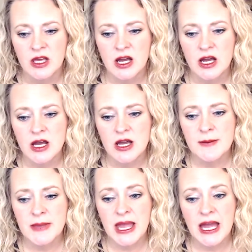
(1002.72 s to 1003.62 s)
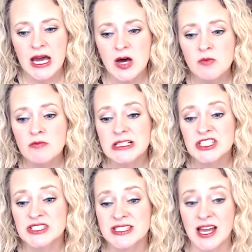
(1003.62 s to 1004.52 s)
How
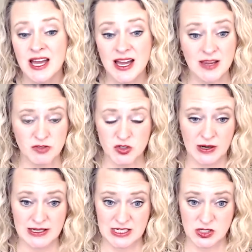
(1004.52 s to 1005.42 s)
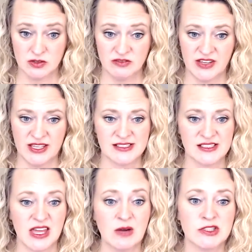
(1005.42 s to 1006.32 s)
much time do I need to invest?
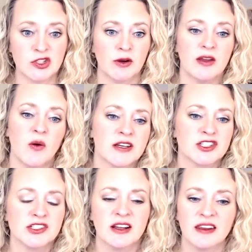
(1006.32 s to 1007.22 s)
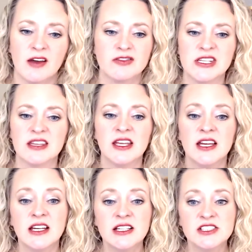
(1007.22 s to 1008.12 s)
That was a great question. I loved it.
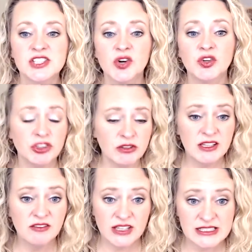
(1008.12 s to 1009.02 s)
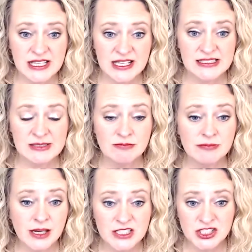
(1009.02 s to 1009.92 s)
So you can invest as
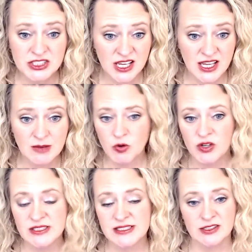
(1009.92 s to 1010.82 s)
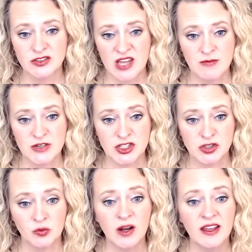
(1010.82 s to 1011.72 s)
much time or as little time as
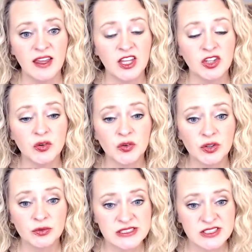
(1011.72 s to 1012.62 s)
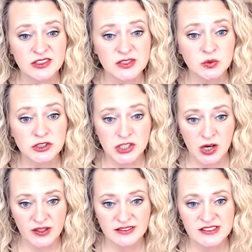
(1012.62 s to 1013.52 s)
you want, and your results will
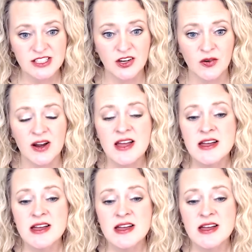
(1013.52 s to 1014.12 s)
show it. So